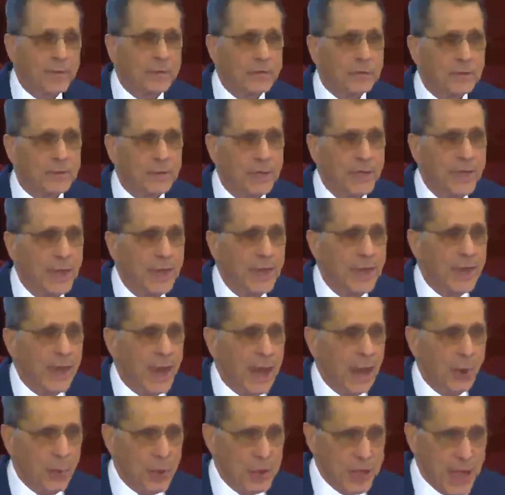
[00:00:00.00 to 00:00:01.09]

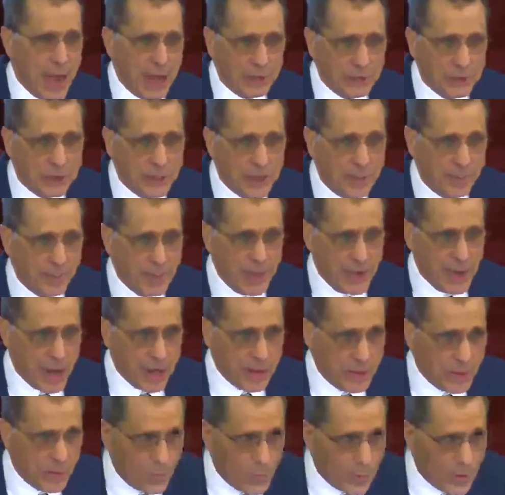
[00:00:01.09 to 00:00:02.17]
without sleep. In
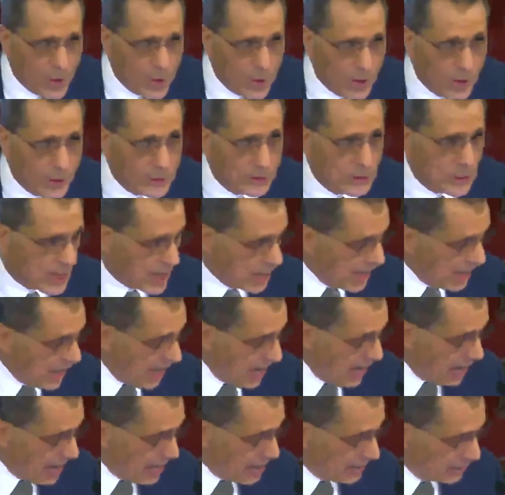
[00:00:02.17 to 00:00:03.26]
other words,
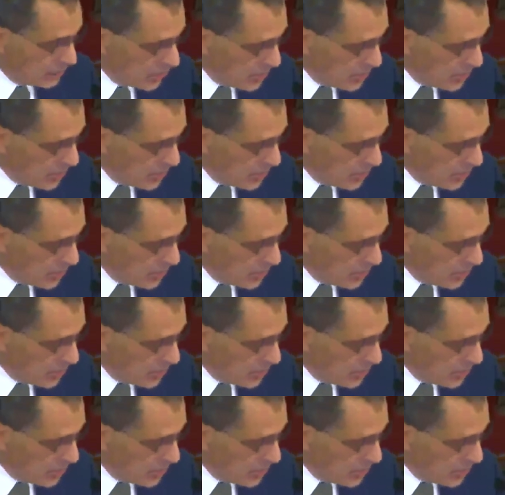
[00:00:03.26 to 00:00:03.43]
in the